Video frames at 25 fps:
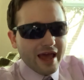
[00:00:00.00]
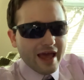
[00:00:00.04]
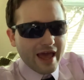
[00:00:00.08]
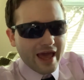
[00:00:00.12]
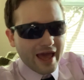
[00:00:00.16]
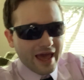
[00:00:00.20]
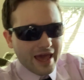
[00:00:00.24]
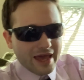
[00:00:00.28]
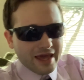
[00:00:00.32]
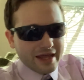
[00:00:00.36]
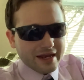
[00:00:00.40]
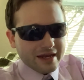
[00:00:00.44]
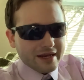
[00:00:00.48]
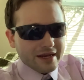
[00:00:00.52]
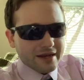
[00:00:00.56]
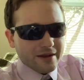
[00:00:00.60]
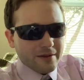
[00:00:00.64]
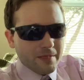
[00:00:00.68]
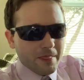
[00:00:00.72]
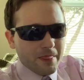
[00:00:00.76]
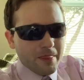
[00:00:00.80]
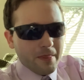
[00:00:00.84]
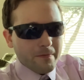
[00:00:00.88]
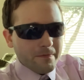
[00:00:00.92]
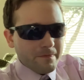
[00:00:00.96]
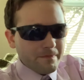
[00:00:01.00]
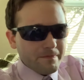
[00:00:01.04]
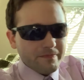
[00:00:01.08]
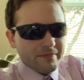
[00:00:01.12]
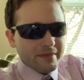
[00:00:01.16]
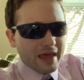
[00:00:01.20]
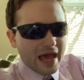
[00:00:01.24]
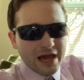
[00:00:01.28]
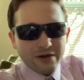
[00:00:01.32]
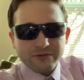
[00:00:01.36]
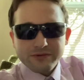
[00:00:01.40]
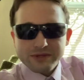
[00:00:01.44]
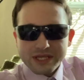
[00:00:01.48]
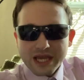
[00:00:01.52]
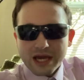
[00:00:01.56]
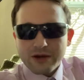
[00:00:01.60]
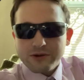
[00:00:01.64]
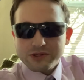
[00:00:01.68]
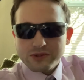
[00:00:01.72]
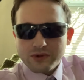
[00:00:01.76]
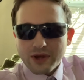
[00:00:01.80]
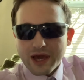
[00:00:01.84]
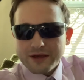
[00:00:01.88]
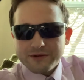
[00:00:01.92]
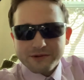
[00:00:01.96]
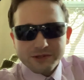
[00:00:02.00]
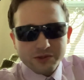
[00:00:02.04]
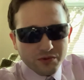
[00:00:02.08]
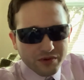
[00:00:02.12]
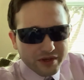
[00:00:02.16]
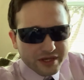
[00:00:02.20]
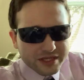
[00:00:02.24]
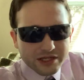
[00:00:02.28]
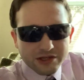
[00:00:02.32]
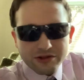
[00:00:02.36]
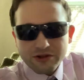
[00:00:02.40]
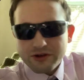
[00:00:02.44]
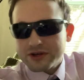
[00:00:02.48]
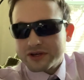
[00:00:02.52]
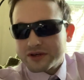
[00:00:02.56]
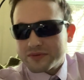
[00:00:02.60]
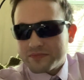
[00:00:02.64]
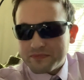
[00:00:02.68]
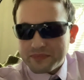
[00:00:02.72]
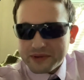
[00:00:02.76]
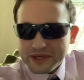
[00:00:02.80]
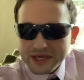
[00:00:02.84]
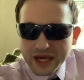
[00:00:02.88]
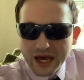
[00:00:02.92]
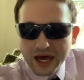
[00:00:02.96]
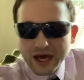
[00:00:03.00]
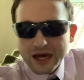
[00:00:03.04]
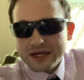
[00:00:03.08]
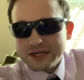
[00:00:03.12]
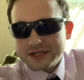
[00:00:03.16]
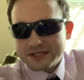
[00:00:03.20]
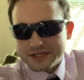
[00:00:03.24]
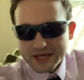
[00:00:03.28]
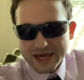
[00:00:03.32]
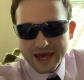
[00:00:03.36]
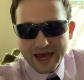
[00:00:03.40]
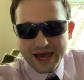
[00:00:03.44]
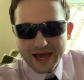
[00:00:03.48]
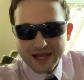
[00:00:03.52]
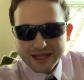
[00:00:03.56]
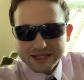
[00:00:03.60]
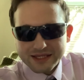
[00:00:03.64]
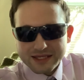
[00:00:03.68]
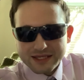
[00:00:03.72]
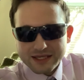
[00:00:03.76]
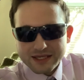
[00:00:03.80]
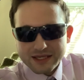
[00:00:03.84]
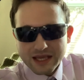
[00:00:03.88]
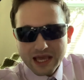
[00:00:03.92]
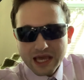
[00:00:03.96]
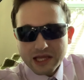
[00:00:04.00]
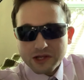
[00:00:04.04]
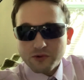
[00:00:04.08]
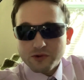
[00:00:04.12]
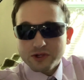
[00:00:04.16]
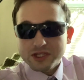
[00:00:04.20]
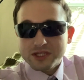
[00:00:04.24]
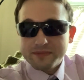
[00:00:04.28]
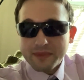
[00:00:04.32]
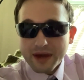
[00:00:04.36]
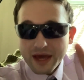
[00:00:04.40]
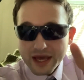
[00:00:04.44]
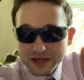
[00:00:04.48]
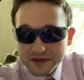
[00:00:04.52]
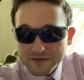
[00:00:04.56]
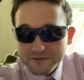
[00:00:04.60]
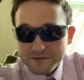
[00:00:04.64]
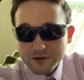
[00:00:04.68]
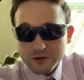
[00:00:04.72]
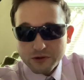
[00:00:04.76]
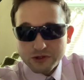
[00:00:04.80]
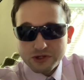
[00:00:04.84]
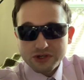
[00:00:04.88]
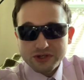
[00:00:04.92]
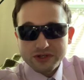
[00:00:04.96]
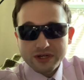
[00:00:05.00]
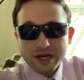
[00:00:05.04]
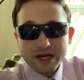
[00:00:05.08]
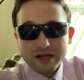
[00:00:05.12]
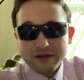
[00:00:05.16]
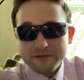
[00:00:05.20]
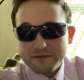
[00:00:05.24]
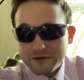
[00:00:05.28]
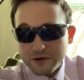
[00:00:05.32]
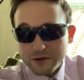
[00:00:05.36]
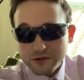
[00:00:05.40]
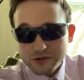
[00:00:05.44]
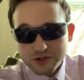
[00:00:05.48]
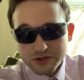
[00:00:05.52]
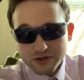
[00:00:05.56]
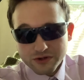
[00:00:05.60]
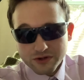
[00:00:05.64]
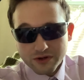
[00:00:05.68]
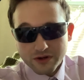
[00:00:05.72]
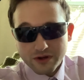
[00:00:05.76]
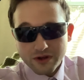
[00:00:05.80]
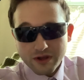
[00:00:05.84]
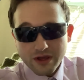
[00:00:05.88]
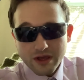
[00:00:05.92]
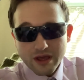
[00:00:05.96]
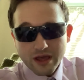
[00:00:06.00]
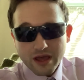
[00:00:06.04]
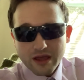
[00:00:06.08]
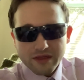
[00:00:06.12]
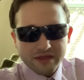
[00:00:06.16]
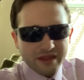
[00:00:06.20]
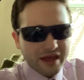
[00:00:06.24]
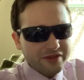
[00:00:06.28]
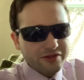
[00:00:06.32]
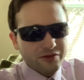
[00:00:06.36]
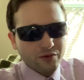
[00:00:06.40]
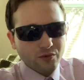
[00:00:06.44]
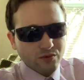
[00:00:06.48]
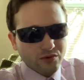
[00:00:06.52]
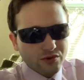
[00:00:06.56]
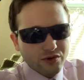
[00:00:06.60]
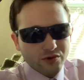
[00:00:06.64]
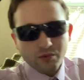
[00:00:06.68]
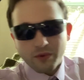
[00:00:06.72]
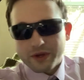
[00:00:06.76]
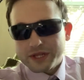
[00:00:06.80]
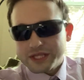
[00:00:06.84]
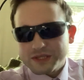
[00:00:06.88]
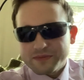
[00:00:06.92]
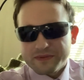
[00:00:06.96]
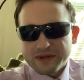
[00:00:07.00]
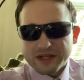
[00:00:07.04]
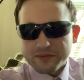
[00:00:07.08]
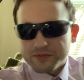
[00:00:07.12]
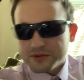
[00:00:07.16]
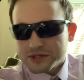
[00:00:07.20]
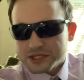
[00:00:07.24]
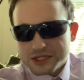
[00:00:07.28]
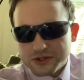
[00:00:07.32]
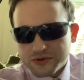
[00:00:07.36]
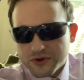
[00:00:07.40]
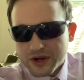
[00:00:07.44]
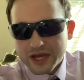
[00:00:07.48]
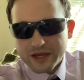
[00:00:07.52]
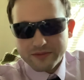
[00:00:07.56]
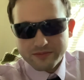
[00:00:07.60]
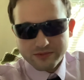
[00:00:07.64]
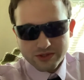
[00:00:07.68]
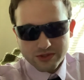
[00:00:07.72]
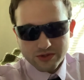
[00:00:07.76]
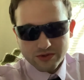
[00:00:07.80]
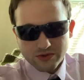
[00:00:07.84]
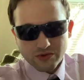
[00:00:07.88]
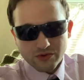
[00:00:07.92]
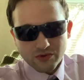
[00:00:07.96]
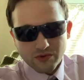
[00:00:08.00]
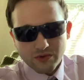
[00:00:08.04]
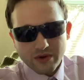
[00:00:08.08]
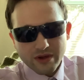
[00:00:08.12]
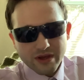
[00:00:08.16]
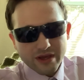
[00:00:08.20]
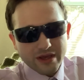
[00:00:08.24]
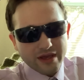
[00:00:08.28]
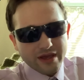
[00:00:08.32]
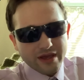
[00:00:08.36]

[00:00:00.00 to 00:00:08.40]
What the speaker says: And I was willing to look beyond that and towards my future, not a future that the world wants me to prescribe to.